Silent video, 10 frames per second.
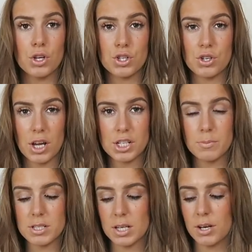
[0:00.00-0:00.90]
stretchy
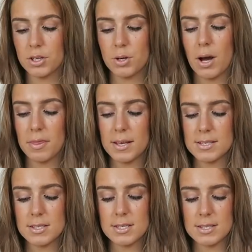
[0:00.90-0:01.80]
material and
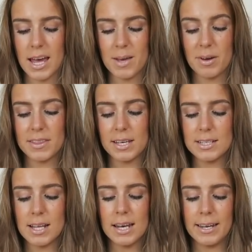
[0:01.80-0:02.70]
this is the same i think
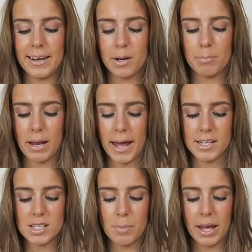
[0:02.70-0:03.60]
it's like linen
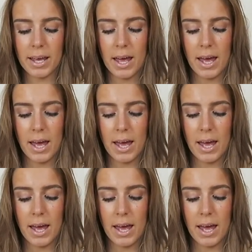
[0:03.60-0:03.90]
blend but like